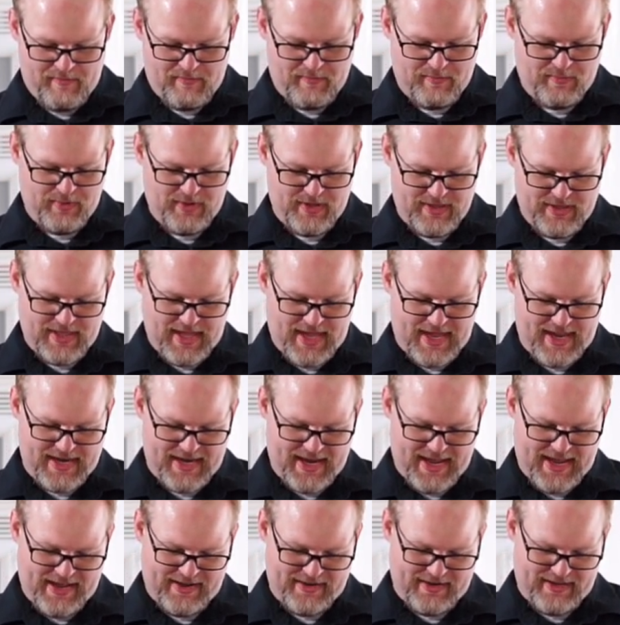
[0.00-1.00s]
put that
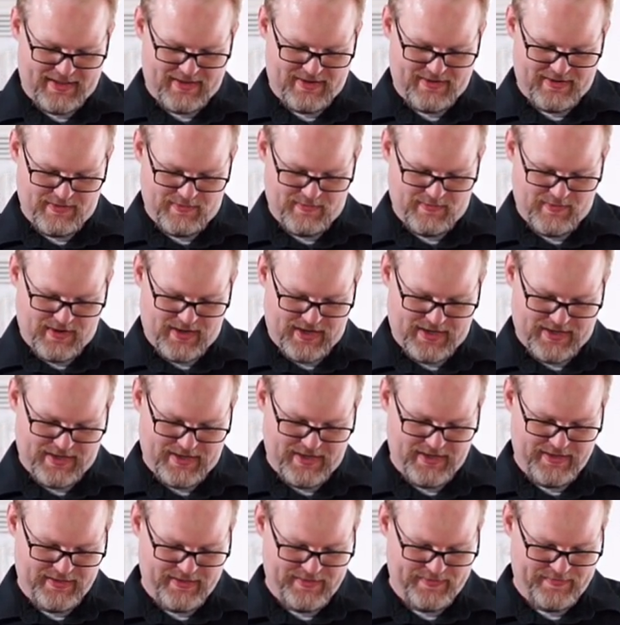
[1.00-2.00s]
down into the
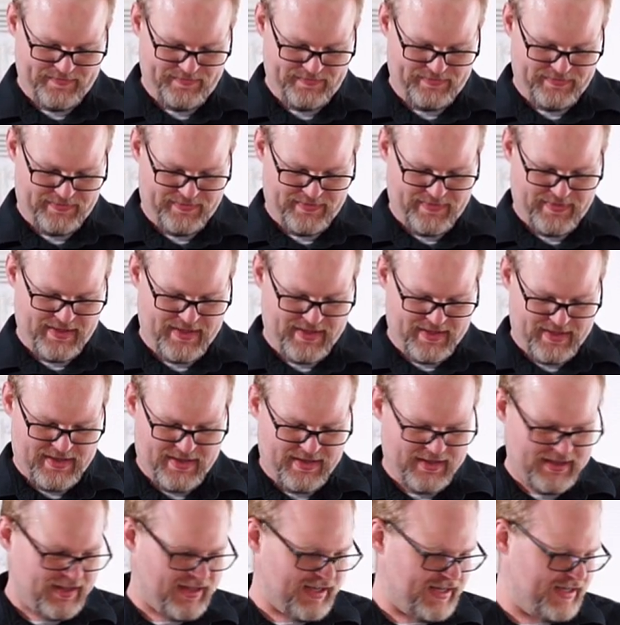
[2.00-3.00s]
water
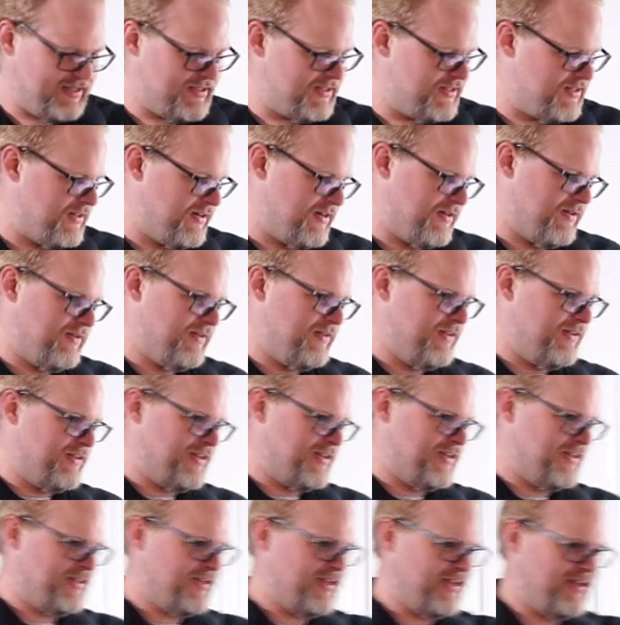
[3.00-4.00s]
like so, and
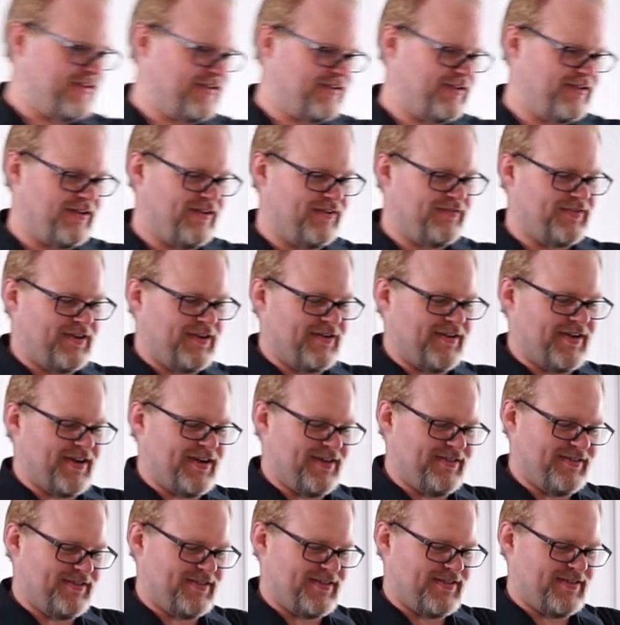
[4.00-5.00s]
then you take your coffee
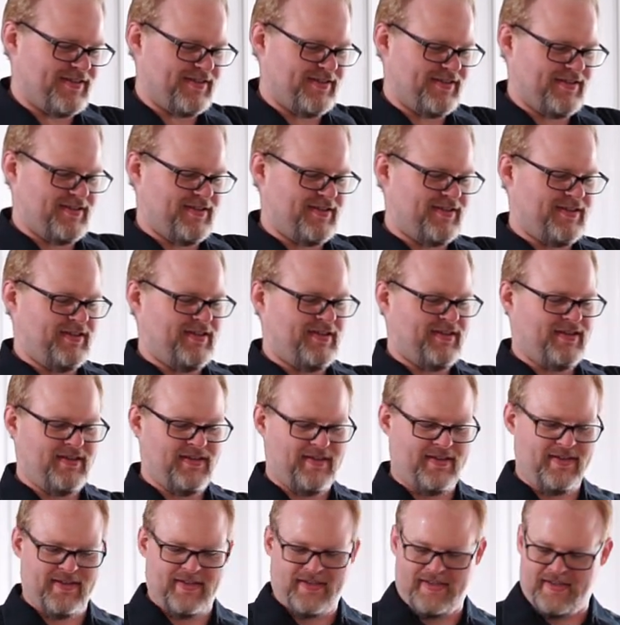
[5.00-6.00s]
grounds.
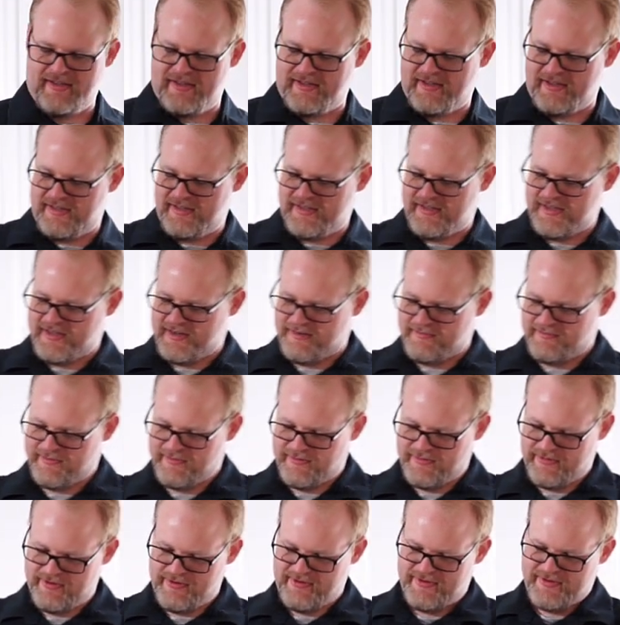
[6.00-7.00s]
Just kind of
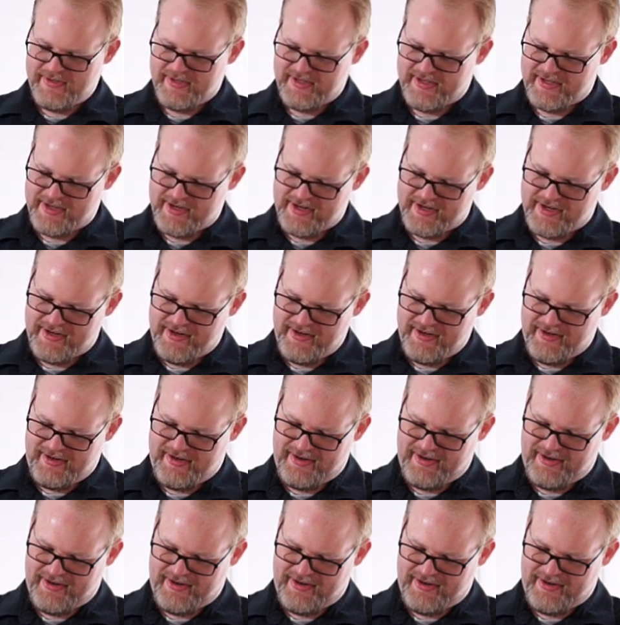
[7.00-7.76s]
pour those in there.